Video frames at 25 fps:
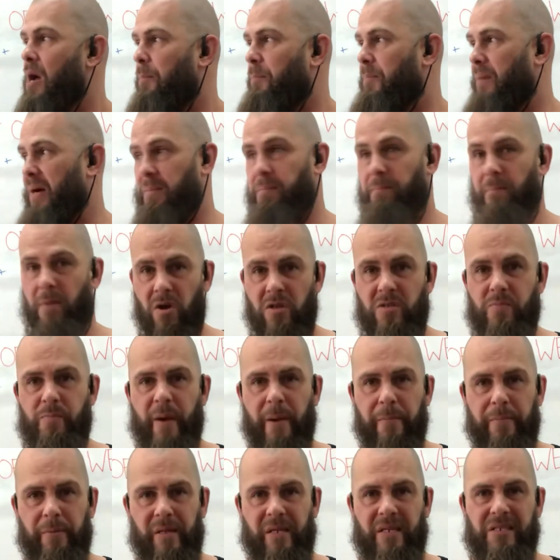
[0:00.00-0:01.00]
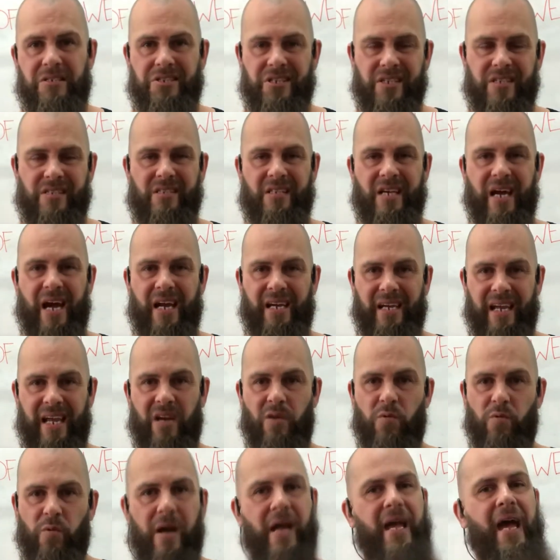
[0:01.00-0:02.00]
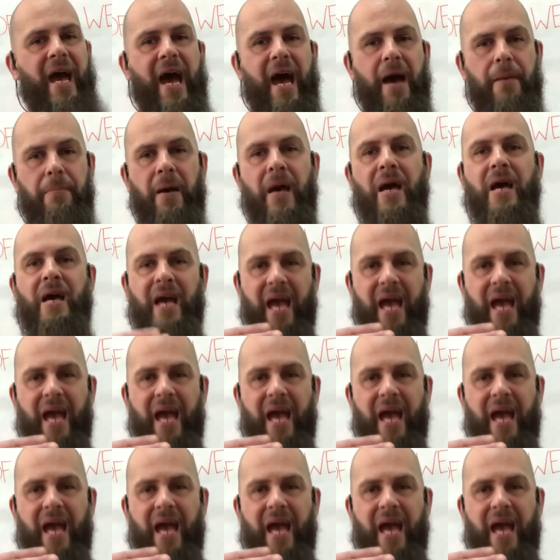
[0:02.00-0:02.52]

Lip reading: but most people are just need rehab